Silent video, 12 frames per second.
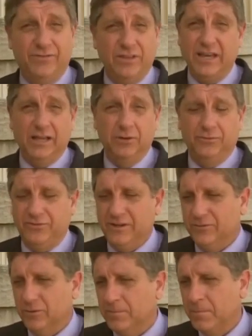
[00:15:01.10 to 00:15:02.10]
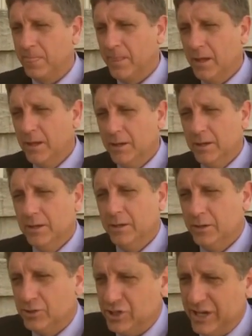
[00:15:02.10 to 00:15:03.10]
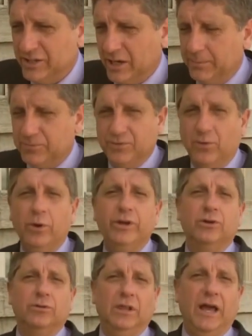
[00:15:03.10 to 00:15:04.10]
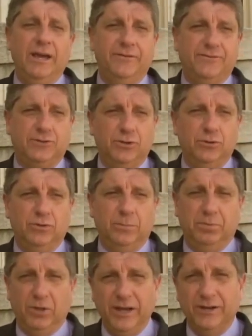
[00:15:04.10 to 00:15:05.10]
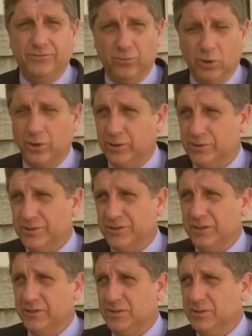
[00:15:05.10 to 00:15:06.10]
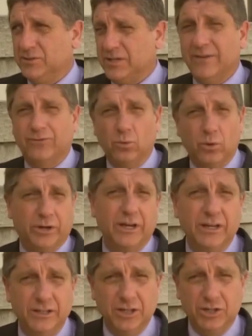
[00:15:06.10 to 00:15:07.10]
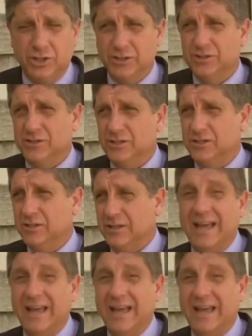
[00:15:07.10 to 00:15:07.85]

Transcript: of the yellow fever. She ended up devoting her life to the plight of workers and to safer working conditions and to